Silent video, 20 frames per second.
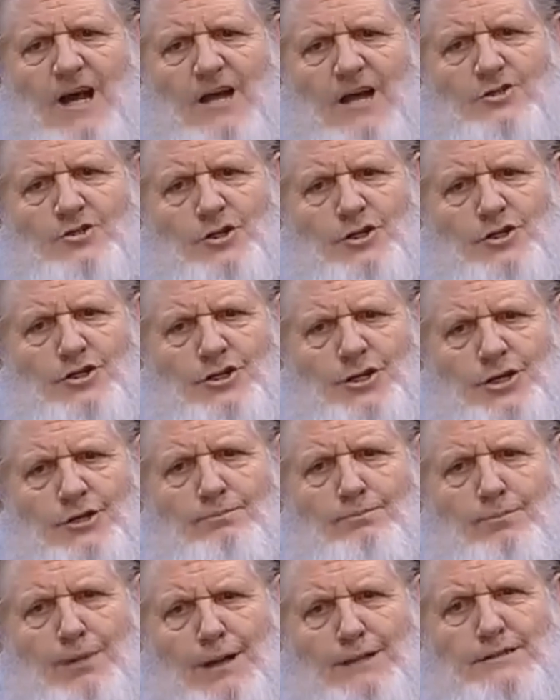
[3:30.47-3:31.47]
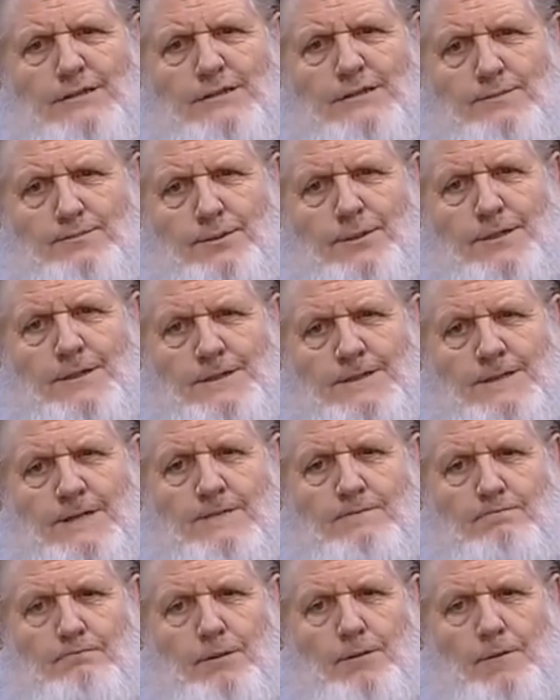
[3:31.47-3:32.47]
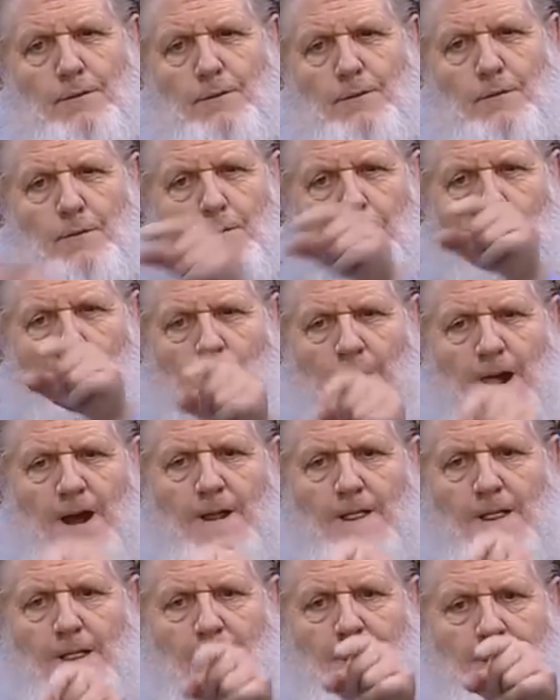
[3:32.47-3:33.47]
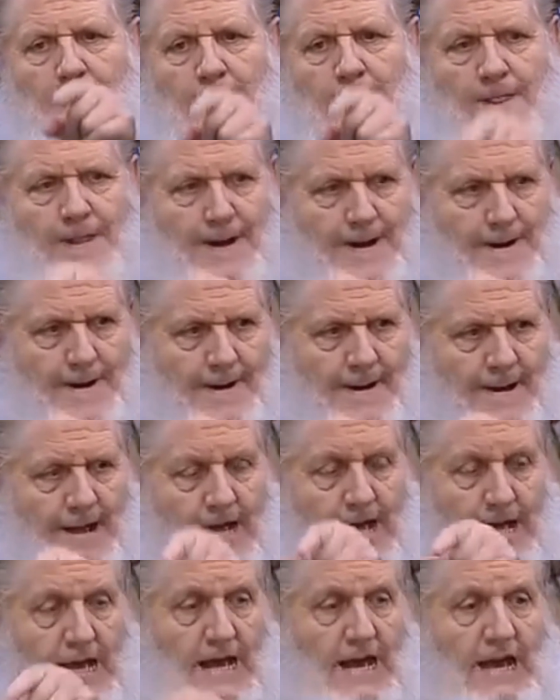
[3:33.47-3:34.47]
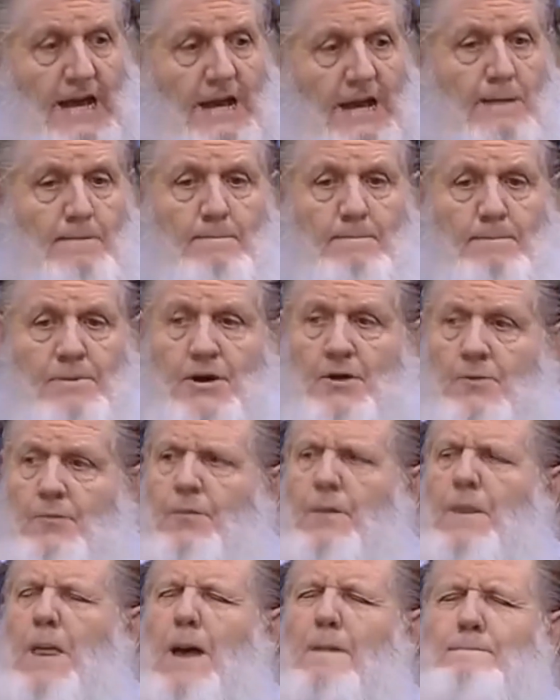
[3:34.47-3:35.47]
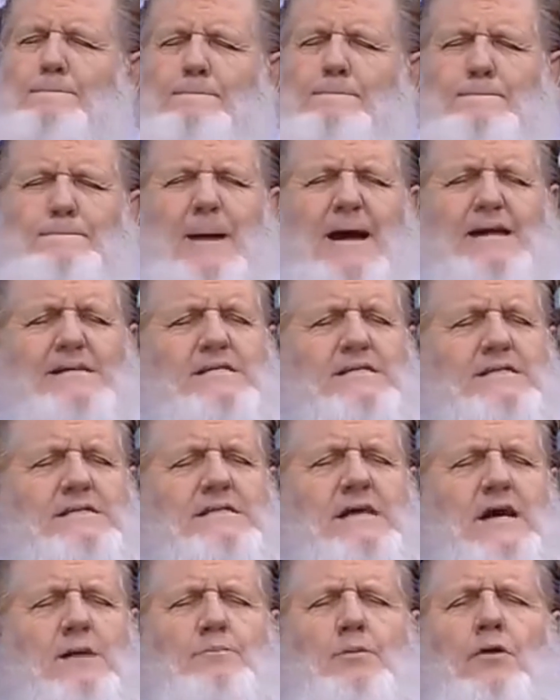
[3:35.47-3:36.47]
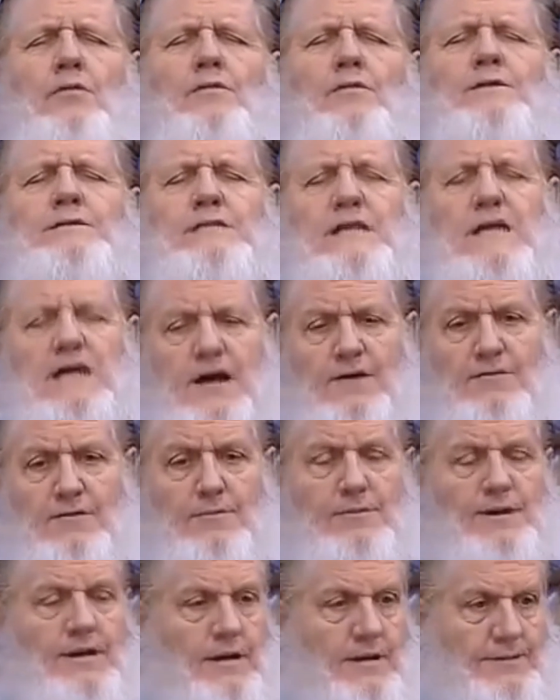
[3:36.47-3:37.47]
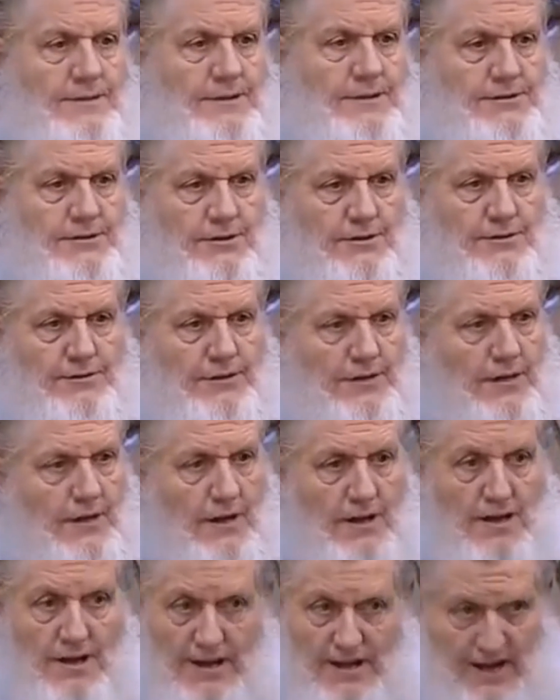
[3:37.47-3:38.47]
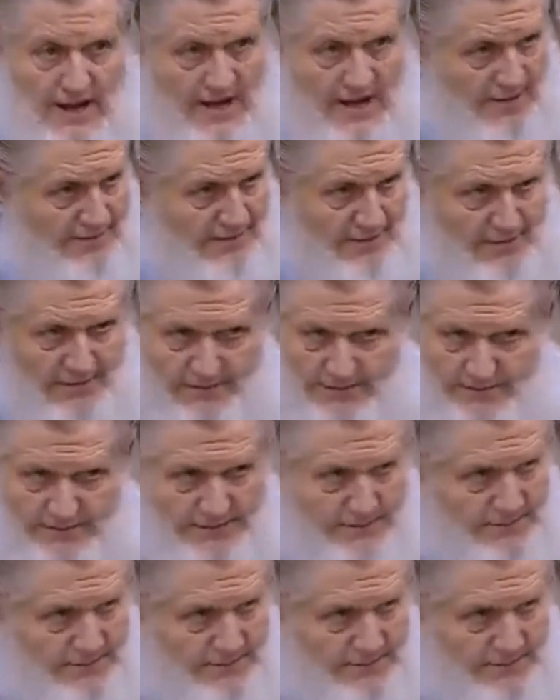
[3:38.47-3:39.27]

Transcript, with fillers: that's a good place to put a temple, right there. And he built the best temple that's ever been on this earth, ever.